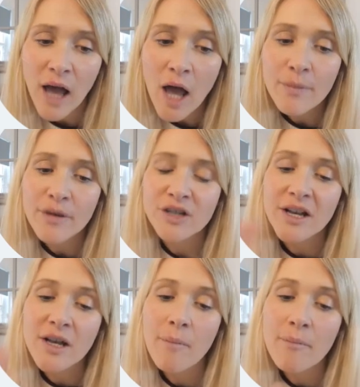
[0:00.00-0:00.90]
but there's a
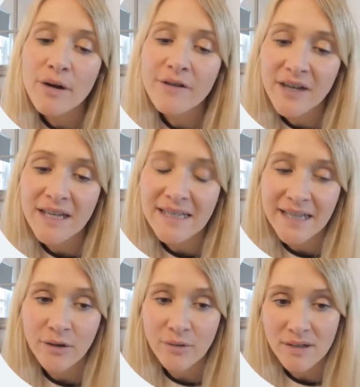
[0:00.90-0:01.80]
number of key
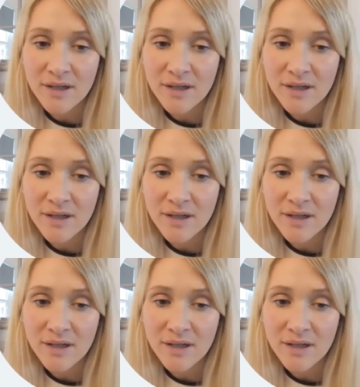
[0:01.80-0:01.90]
skills